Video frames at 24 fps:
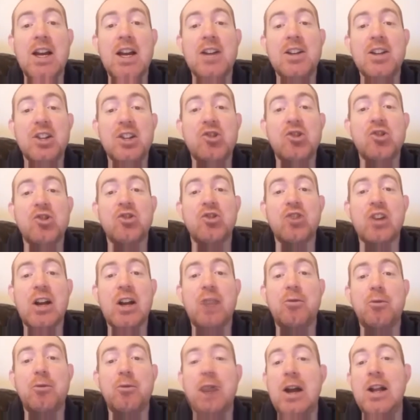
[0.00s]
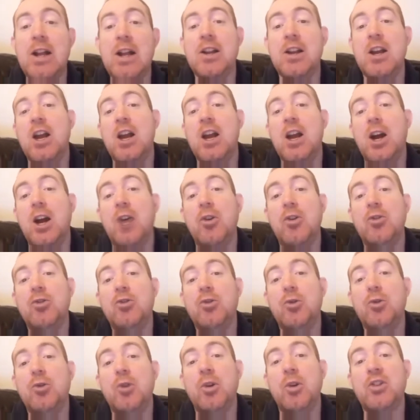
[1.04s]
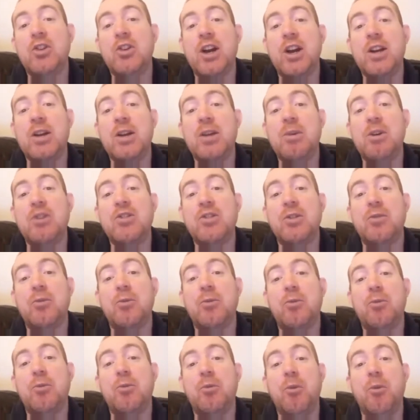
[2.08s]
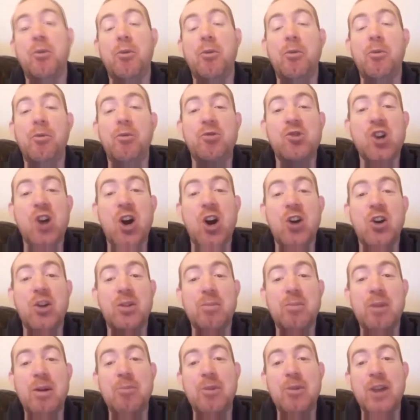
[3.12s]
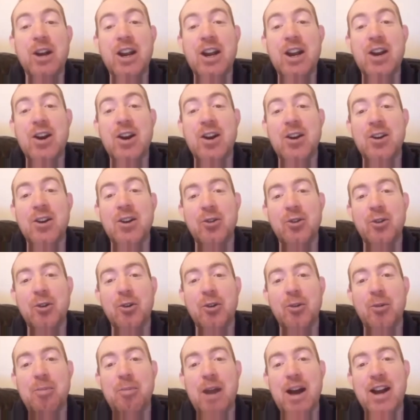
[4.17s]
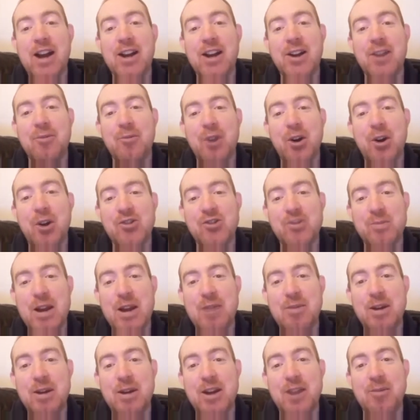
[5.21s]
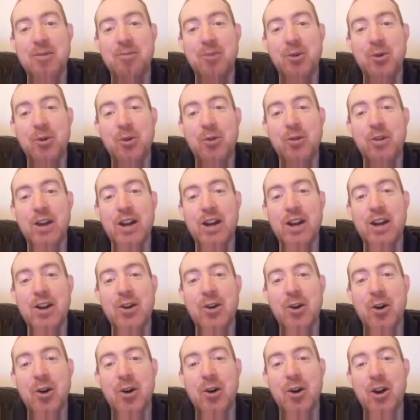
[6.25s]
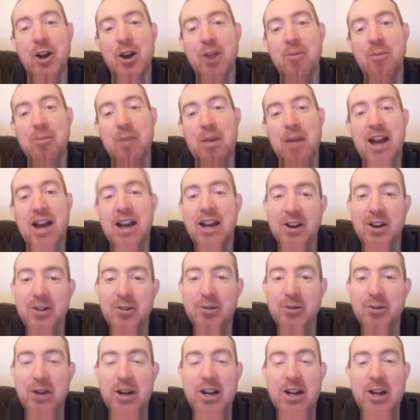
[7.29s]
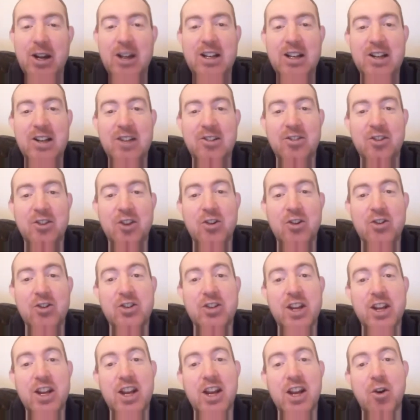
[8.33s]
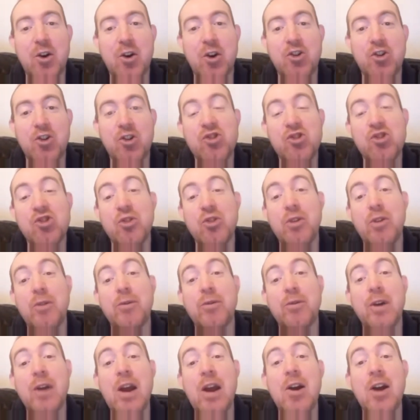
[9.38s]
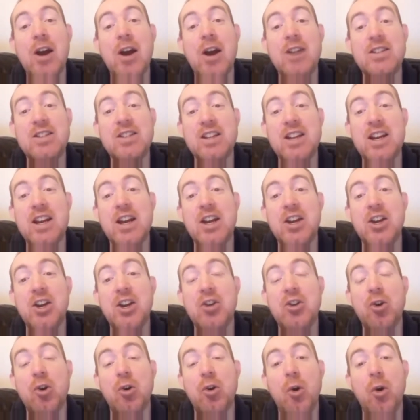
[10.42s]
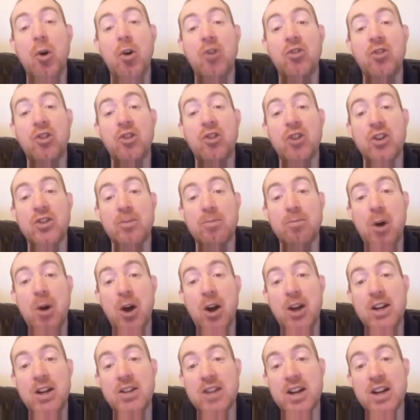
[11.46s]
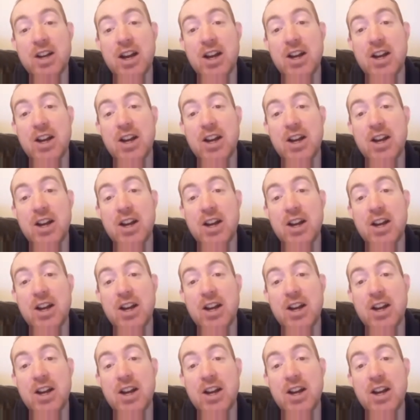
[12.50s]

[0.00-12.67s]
think to yourself, well, I'm going to do a tiny bit of jog the memory here. I'm going to go back and watch maybe a movie or back and rekindle sort of thing? Or did you have a fair idea in your own sort of mind